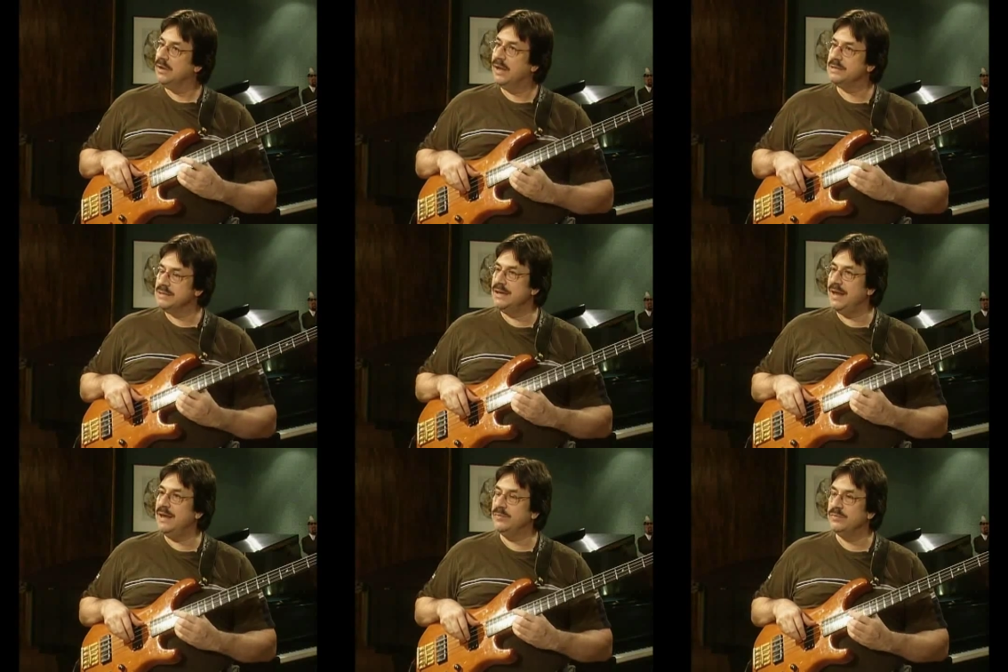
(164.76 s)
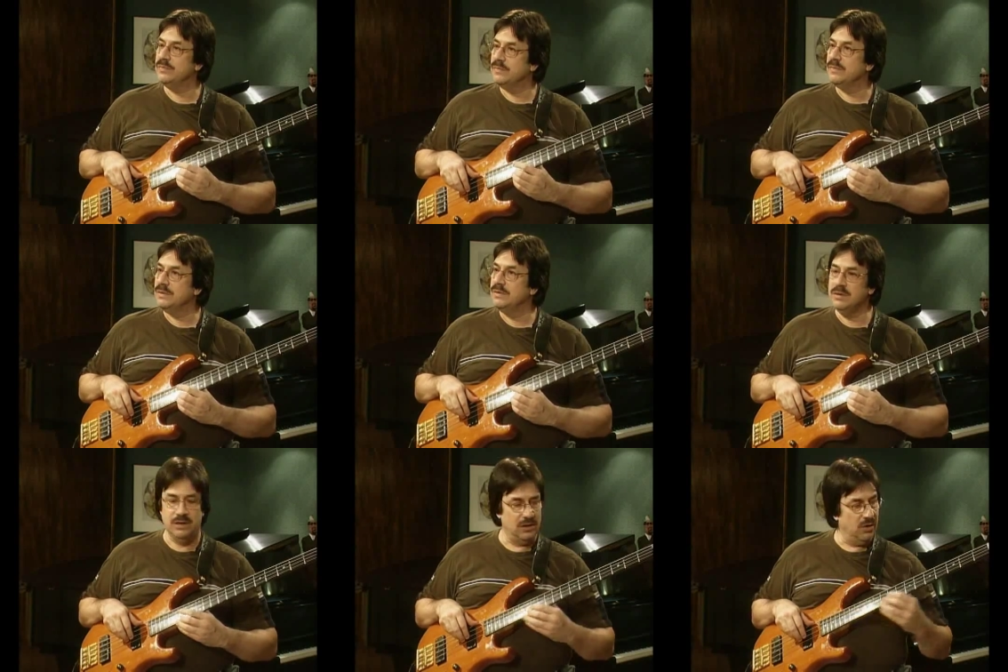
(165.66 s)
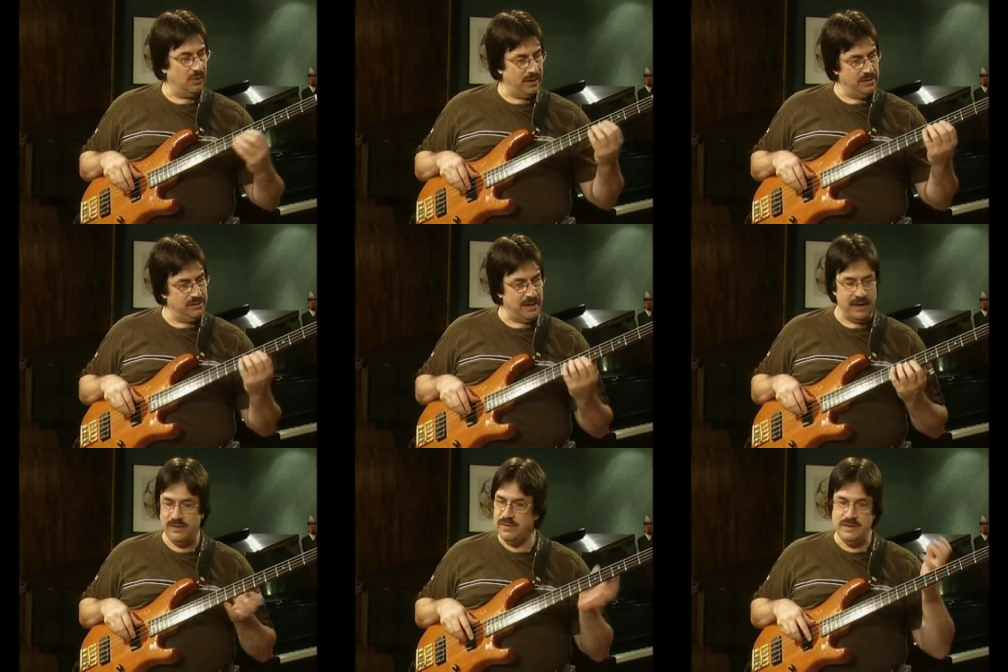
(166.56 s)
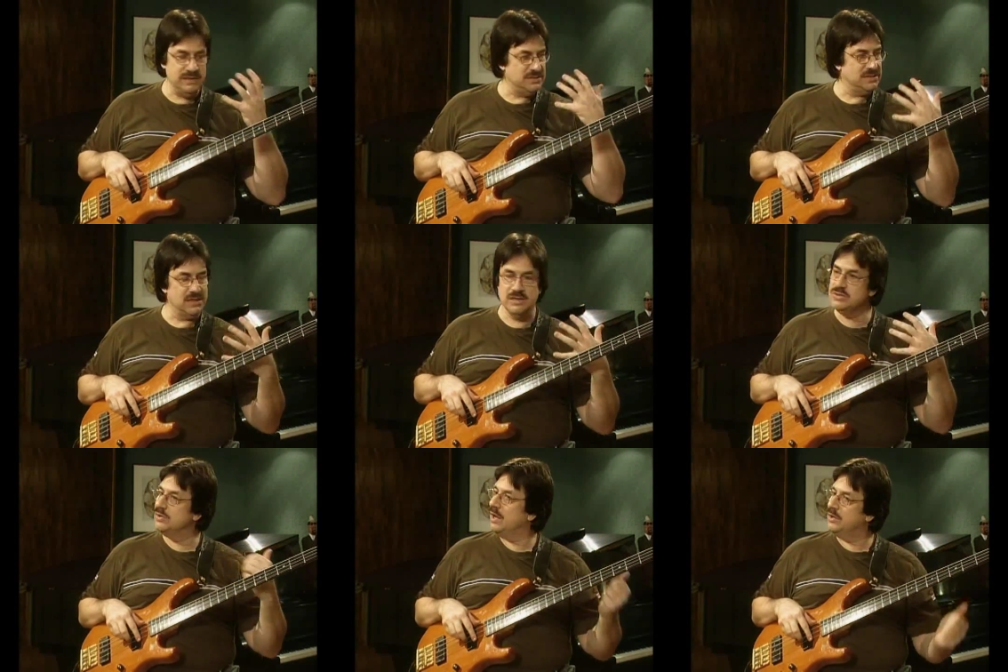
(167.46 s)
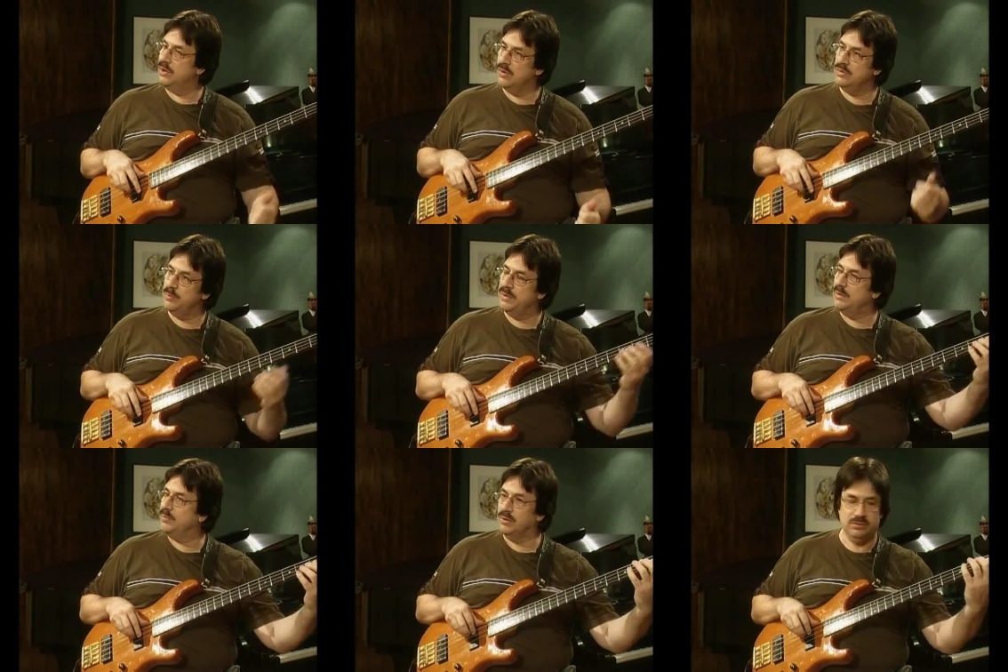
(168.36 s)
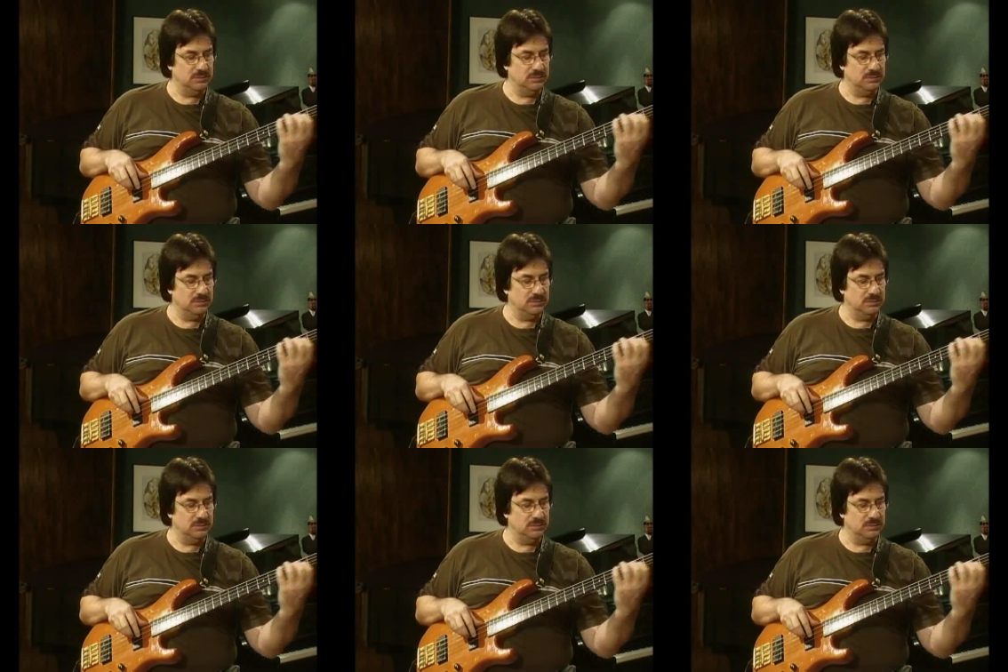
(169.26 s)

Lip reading: has a name, and these things are not known to people.